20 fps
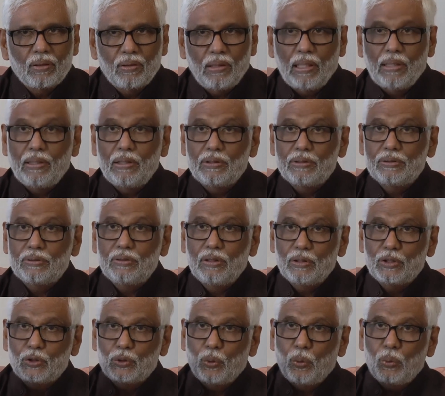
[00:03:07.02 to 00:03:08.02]
That is
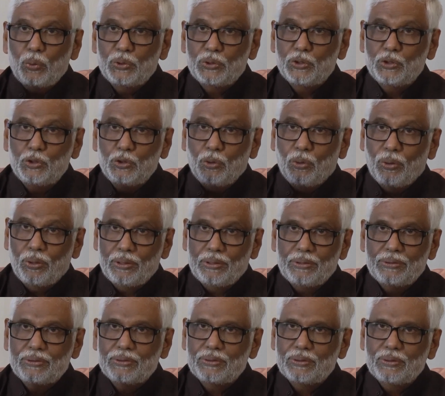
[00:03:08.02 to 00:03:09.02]
the soul's
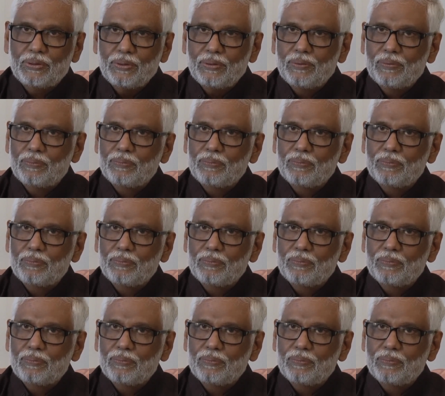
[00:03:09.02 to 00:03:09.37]
choice.